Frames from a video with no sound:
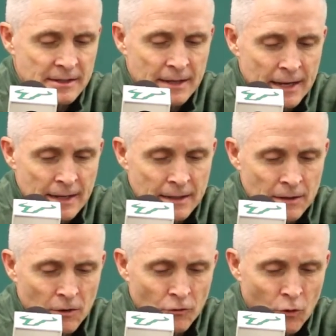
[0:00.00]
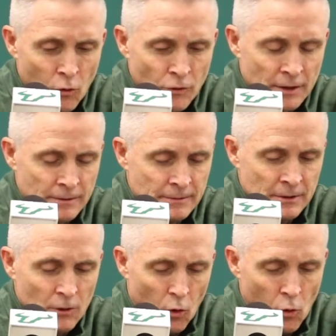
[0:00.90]
And although the
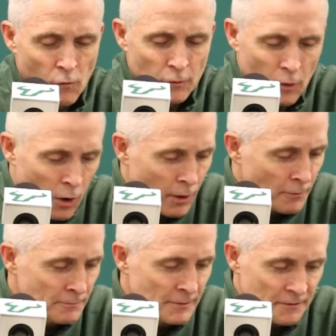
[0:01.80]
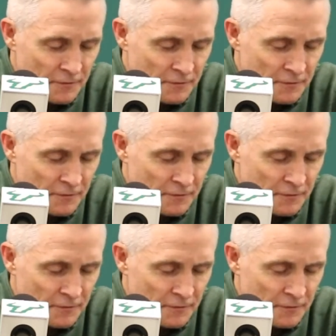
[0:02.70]
overall